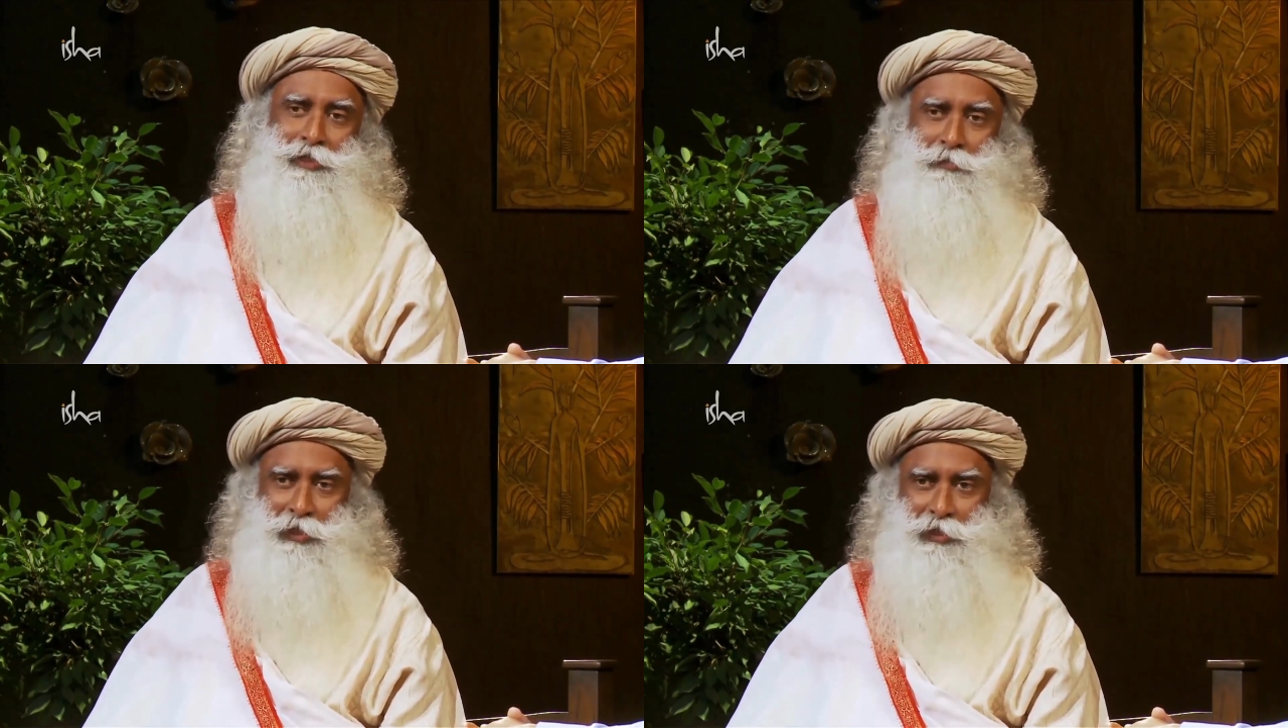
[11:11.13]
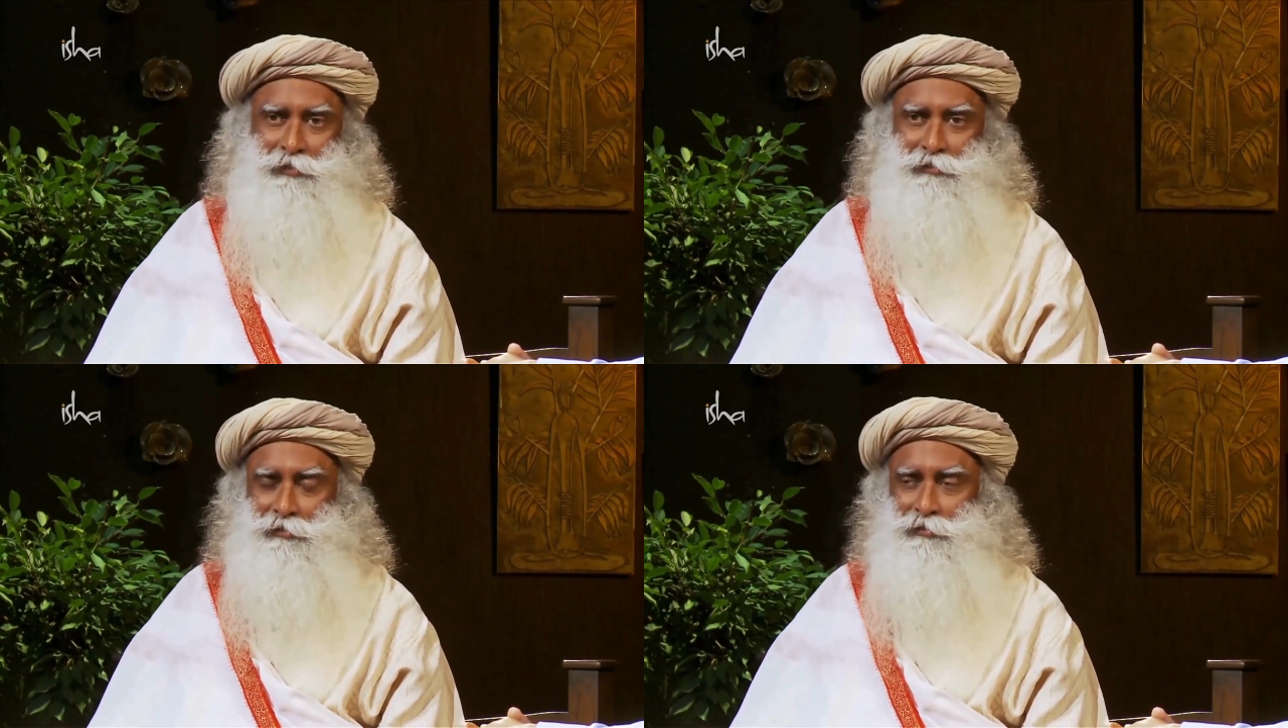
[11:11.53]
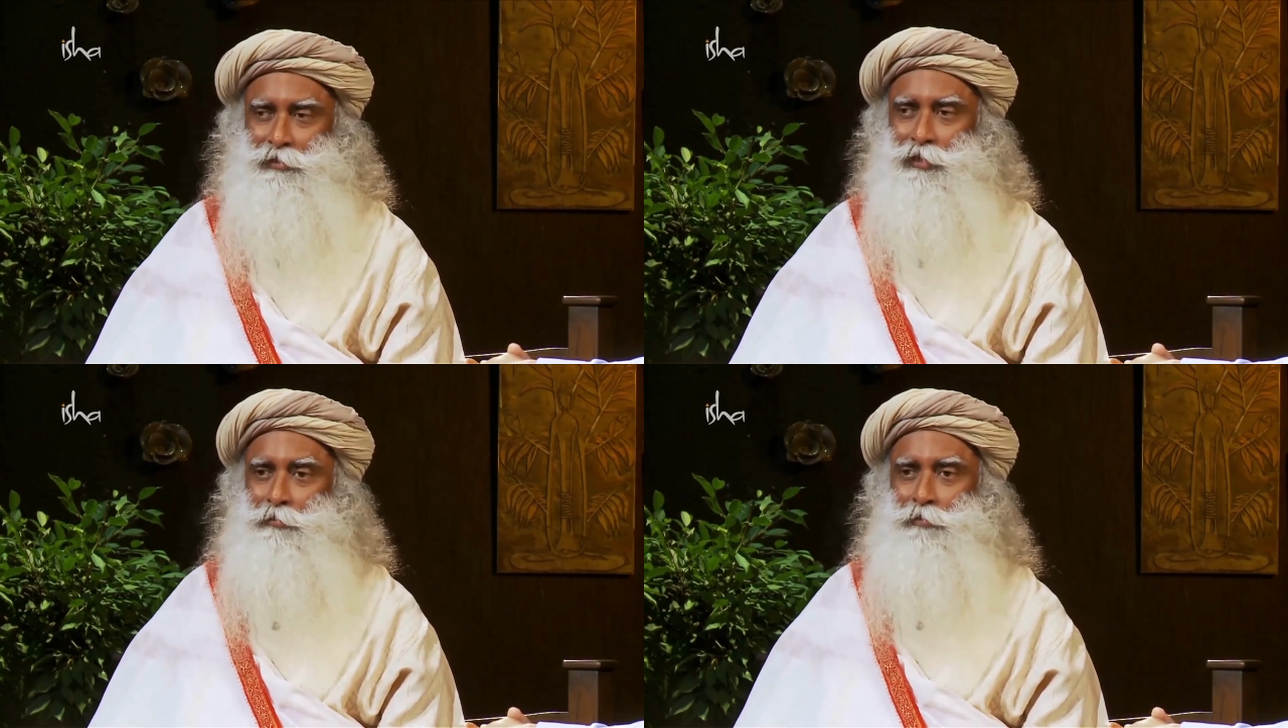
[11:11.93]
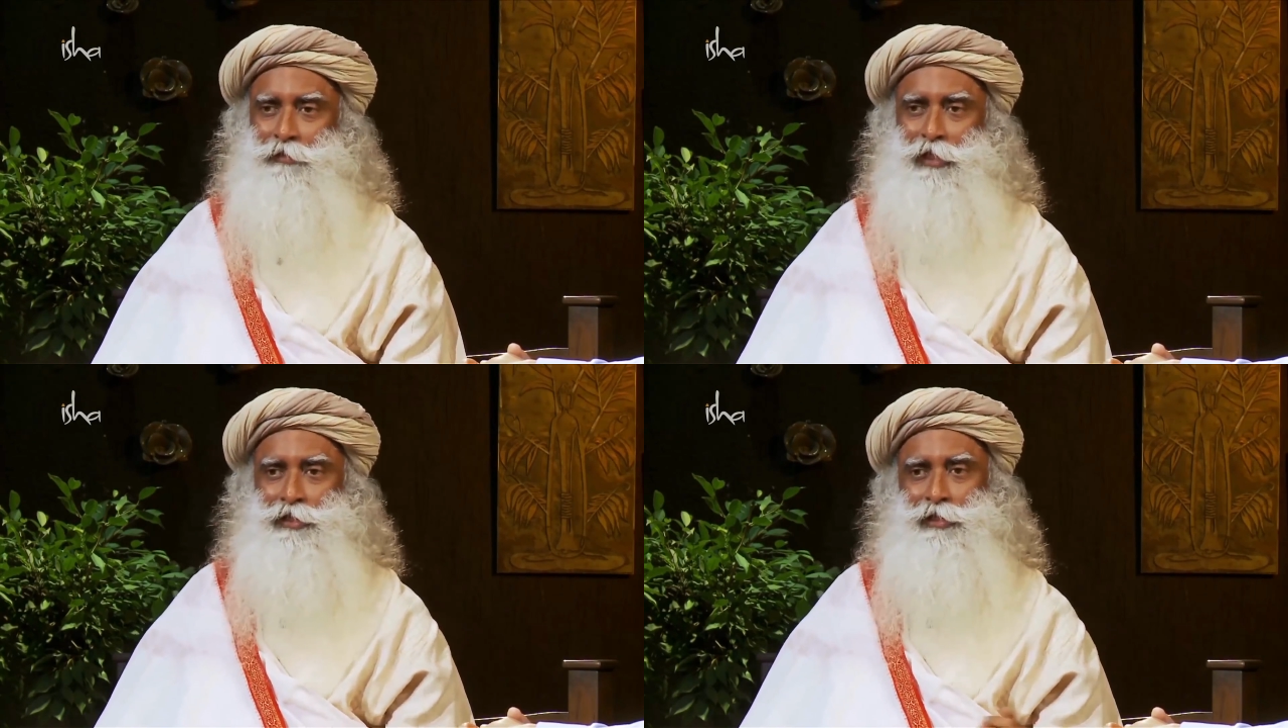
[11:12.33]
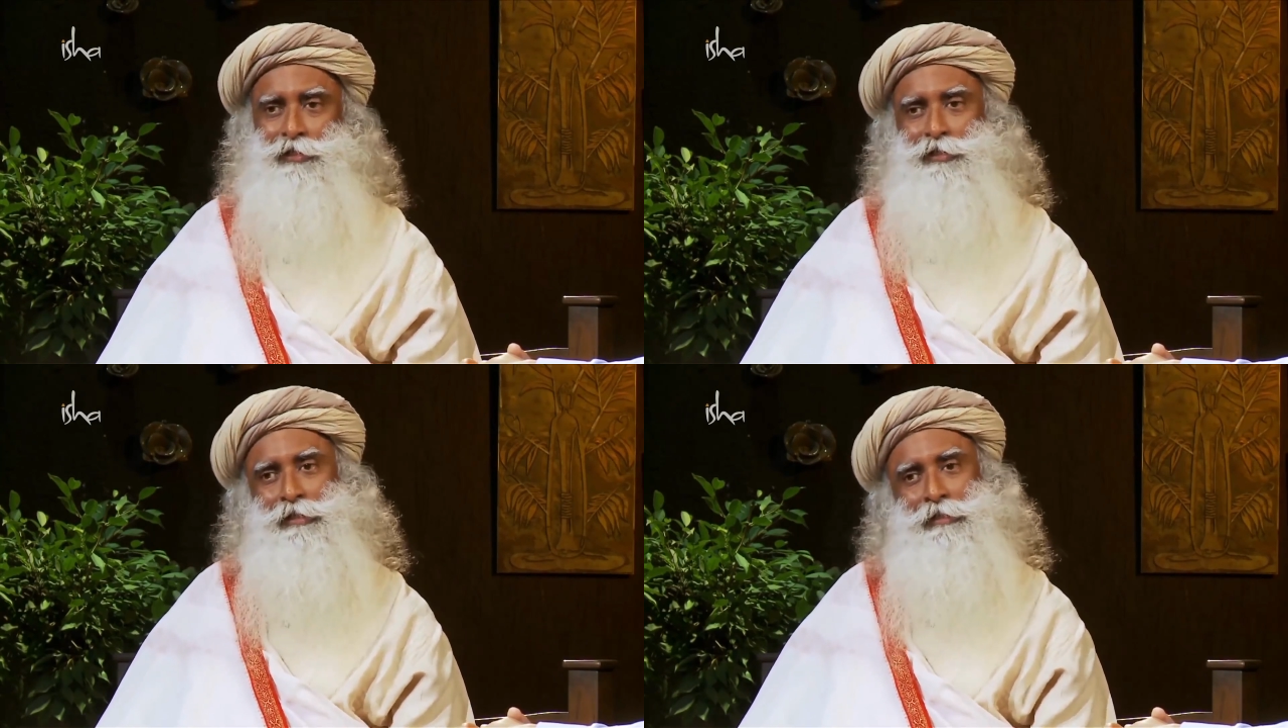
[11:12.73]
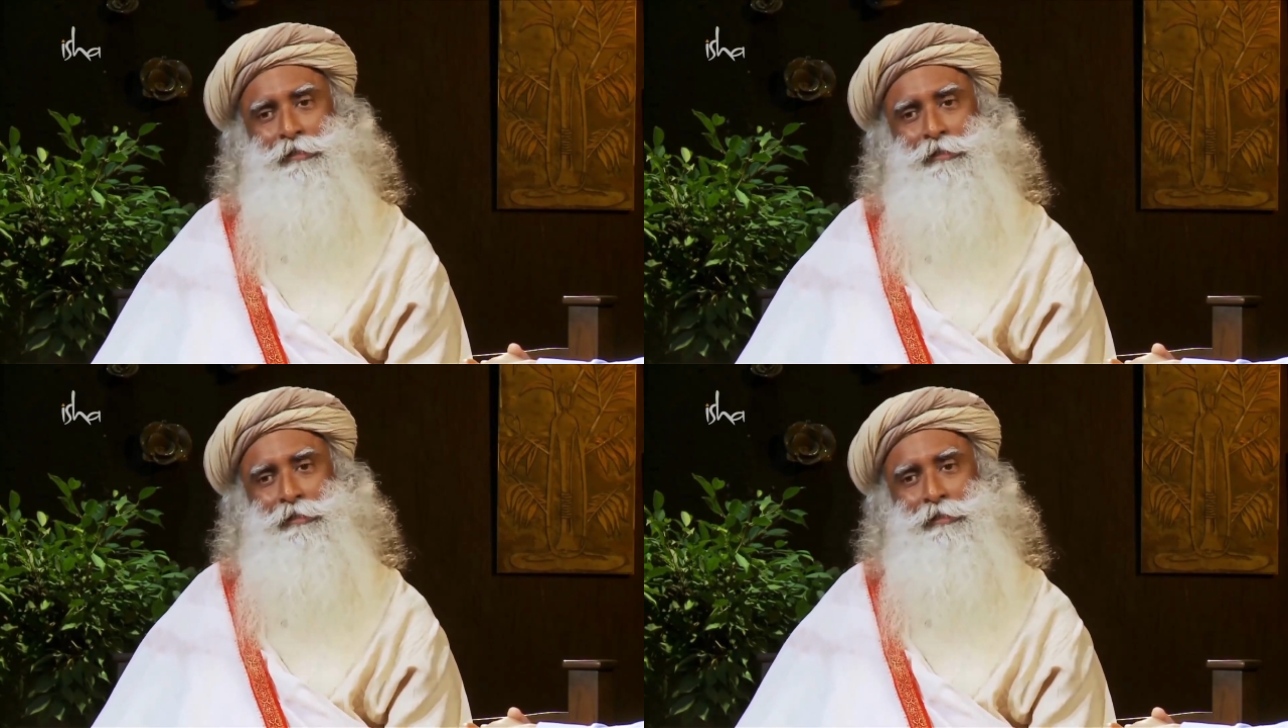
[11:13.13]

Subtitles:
just medical professionals,